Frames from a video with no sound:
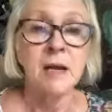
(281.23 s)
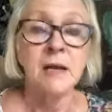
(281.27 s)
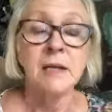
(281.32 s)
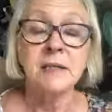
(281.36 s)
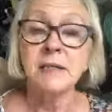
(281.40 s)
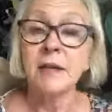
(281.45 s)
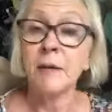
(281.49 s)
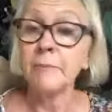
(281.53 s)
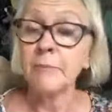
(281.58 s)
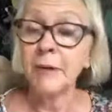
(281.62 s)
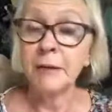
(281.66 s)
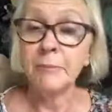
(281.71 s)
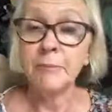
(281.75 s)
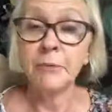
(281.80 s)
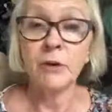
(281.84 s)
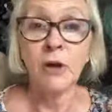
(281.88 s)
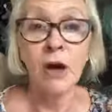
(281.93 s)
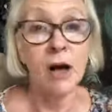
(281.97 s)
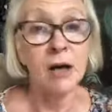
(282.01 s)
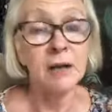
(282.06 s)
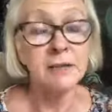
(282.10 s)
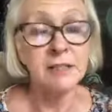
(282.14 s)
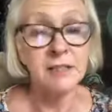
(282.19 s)
Some people
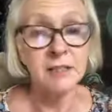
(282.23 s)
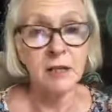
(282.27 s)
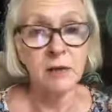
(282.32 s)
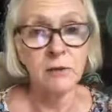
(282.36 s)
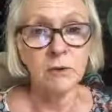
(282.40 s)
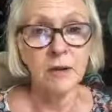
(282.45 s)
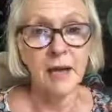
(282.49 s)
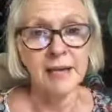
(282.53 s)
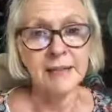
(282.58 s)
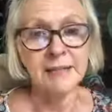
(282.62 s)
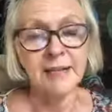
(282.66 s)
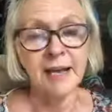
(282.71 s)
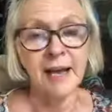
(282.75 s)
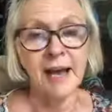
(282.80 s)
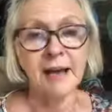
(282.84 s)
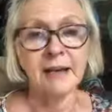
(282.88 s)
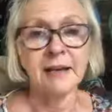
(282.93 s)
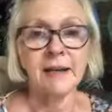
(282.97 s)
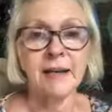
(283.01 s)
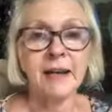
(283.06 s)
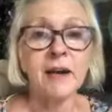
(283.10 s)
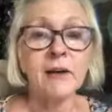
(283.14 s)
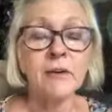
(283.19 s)
also like to add
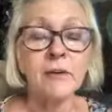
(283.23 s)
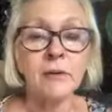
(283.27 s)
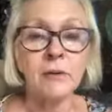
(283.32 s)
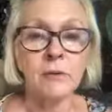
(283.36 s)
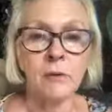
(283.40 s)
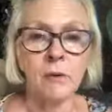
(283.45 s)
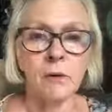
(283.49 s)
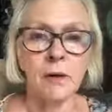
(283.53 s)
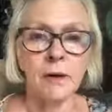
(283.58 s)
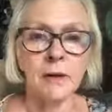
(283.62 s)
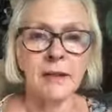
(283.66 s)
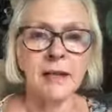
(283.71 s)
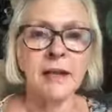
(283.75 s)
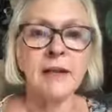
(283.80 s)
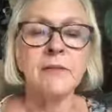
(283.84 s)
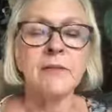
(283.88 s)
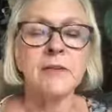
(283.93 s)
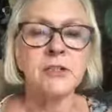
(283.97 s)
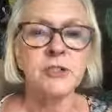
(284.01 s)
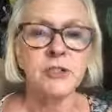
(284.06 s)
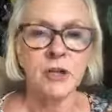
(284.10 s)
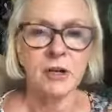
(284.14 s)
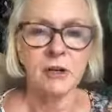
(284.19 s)
a carrier oil in
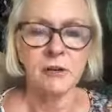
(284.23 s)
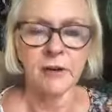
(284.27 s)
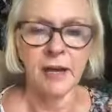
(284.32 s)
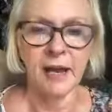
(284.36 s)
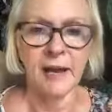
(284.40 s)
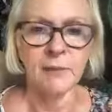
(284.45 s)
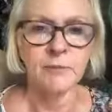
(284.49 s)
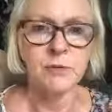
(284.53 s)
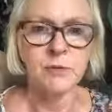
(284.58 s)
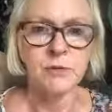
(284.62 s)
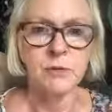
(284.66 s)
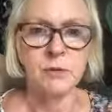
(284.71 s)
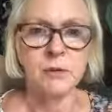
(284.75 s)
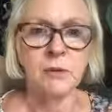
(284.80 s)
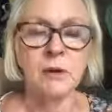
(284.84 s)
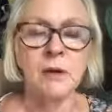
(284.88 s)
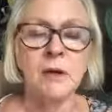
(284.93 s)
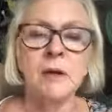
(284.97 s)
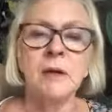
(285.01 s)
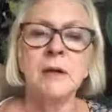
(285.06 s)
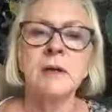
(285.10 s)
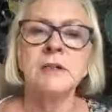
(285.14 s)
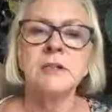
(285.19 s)
the gel capsule
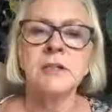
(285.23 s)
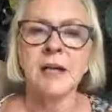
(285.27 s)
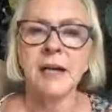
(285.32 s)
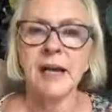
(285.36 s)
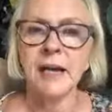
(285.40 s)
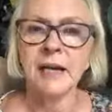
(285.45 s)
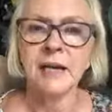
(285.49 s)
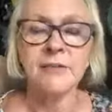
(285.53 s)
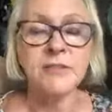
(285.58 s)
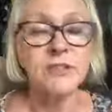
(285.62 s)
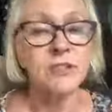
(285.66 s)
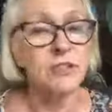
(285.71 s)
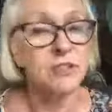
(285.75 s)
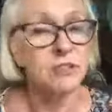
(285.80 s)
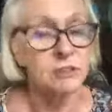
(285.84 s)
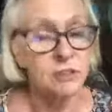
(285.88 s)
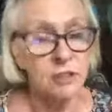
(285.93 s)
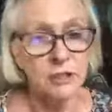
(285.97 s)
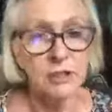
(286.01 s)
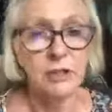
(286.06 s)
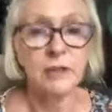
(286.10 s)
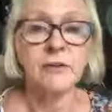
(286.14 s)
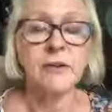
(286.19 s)
to kind of
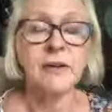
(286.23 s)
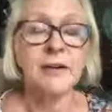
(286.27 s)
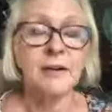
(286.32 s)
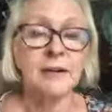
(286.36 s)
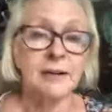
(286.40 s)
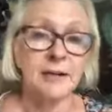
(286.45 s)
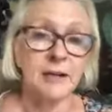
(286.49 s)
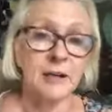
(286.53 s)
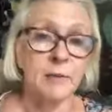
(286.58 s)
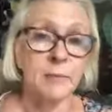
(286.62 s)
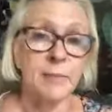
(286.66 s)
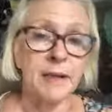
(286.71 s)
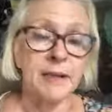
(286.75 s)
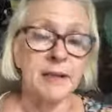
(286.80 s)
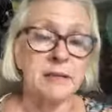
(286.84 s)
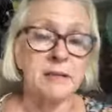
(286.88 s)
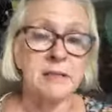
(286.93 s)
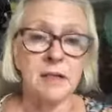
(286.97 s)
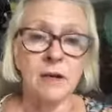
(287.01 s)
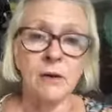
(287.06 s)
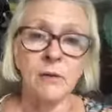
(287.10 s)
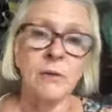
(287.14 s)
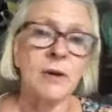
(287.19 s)
dilute it a little bit.
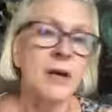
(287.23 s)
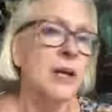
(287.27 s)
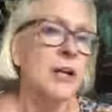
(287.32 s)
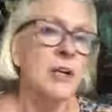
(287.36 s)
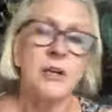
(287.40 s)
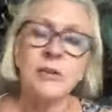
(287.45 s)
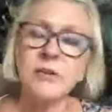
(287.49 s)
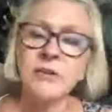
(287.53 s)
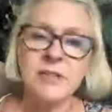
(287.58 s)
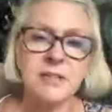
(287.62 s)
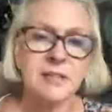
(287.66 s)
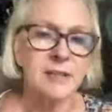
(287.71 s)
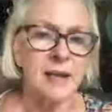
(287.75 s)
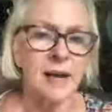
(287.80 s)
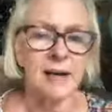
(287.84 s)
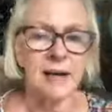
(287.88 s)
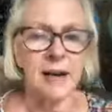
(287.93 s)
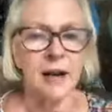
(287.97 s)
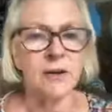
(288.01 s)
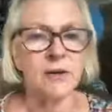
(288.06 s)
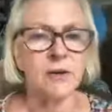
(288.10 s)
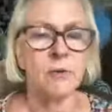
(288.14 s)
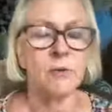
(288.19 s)
So you decide
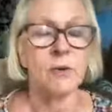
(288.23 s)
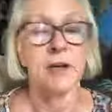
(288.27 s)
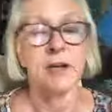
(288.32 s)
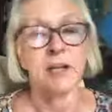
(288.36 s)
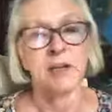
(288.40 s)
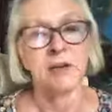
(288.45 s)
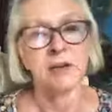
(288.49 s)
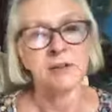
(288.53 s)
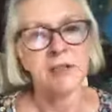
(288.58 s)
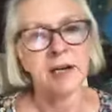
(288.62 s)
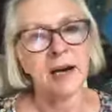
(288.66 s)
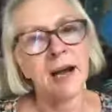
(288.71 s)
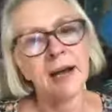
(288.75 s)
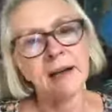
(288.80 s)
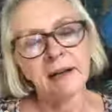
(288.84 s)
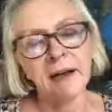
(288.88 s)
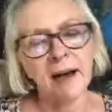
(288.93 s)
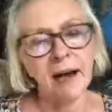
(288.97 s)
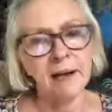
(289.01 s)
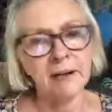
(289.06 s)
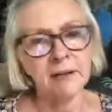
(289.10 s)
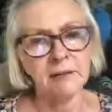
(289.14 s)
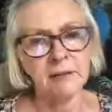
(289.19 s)
how you want to use it.
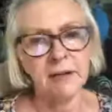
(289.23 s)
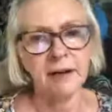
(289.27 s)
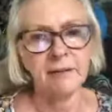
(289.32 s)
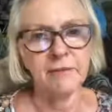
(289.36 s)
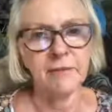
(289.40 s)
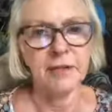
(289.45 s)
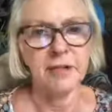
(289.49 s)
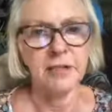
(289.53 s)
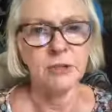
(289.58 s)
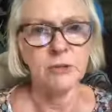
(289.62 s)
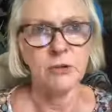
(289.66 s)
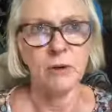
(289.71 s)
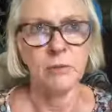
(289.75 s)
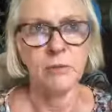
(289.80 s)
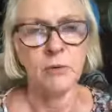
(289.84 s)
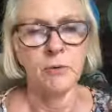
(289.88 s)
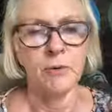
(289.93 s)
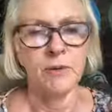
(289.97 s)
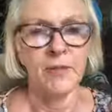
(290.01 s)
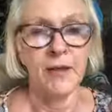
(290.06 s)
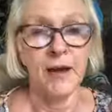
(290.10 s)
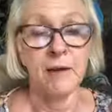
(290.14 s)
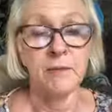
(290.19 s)
I don't have any trouble
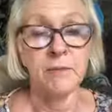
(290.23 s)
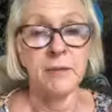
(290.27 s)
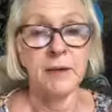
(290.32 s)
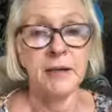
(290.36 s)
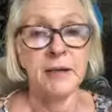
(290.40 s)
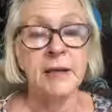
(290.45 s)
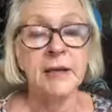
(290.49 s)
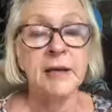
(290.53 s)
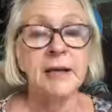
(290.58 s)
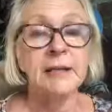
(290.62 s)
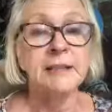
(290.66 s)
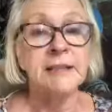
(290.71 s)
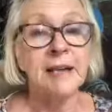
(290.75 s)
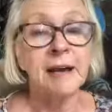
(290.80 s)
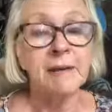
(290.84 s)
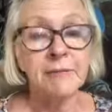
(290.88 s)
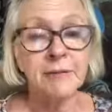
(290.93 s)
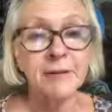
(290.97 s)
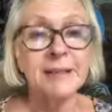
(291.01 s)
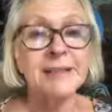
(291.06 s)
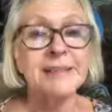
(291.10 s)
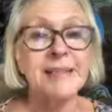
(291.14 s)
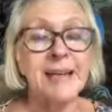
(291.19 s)
with that, but
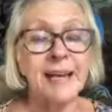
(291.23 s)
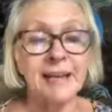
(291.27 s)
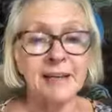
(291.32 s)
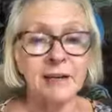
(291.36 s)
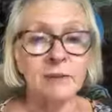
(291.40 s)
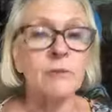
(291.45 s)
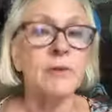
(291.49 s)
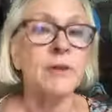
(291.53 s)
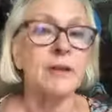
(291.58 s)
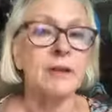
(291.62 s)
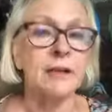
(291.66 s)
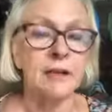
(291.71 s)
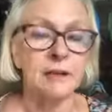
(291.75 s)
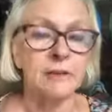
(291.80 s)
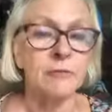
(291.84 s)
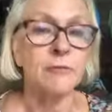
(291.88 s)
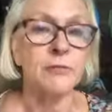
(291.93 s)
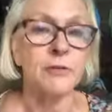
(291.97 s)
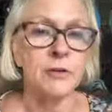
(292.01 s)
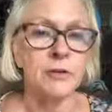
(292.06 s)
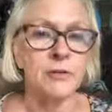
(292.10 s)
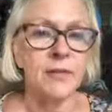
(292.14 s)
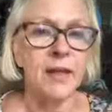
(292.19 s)
definitely take it with a little
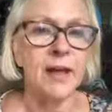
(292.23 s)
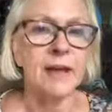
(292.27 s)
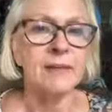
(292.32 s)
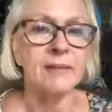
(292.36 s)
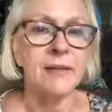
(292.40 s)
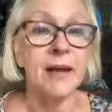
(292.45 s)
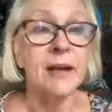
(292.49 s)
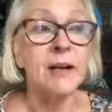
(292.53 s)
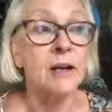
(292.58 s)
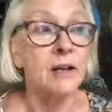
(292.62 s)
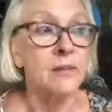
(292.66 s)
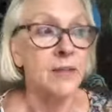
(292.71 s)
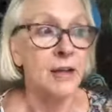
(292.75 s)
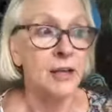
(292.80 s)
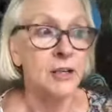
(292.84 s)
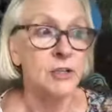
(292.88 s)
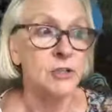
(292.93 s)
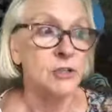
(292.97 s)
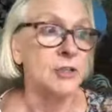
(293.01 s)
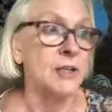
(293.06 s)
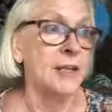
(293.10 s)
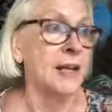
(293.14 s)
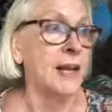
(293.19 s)
food. That
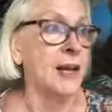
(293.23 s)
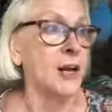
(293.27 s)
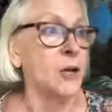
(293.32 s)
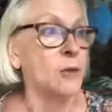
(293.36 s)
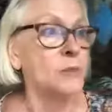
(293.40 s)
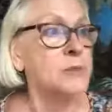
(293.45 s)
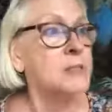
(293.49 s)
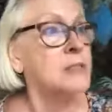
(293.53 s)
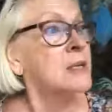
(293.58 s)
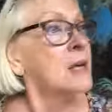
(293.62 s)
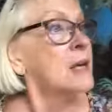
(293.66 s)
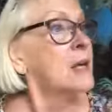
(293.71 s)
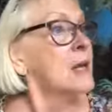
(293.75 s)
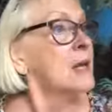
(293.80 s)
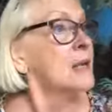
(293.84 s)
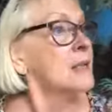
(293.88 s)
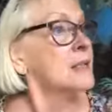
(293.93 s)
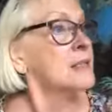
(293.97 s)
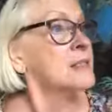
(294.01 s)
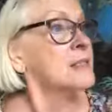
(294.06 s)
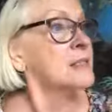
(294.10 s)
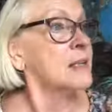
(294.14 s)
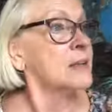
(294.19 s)
usually helps.
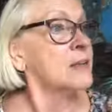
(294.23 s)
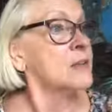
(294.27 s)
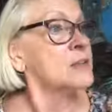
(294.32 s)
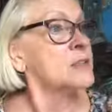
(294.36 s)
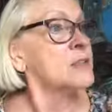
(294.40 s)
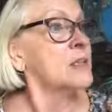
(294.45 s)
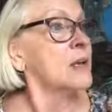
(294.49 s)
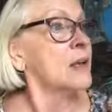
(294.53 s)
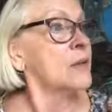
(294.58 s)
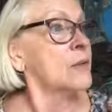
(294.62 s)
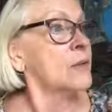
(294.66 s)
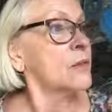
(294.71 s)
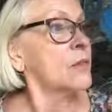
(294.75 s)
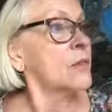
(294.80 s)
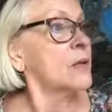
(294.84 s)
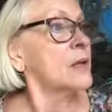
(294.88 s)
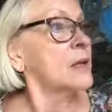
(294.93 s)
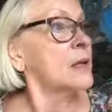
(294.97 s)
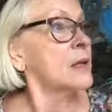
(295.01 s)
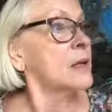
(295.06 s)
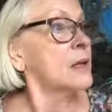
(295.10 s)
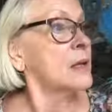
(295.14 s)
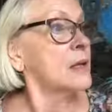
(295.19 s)
Let's see, there's the other
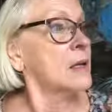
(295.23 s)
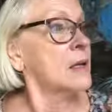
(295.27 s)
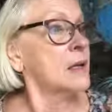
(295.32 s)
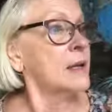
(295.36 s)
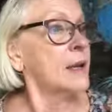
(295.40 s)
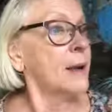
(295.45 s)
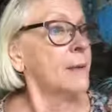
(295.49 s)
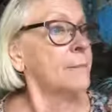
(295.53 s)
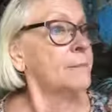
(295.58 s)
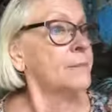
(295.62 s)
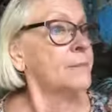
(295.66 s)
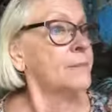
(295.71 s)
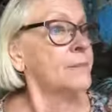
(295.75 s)
thing. Yeah.